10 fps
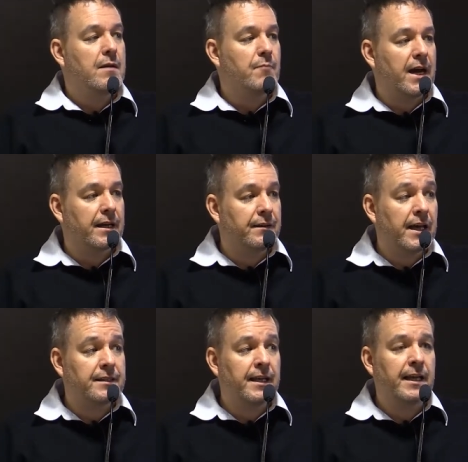Back in
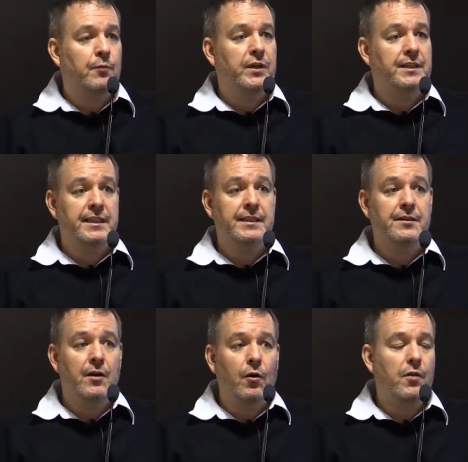that day, we
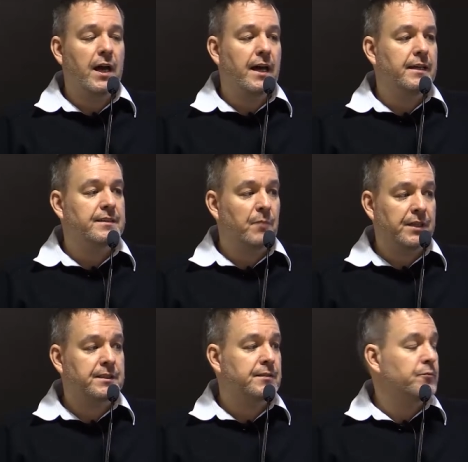didn't know that as
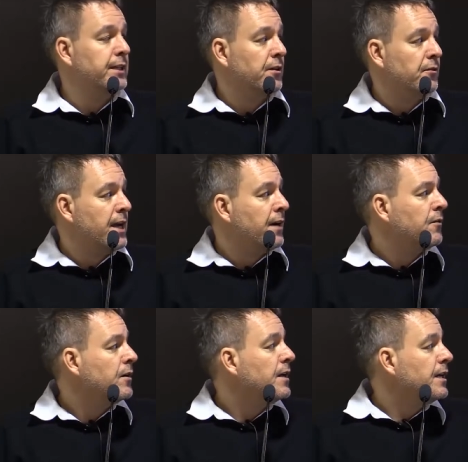much as we know now,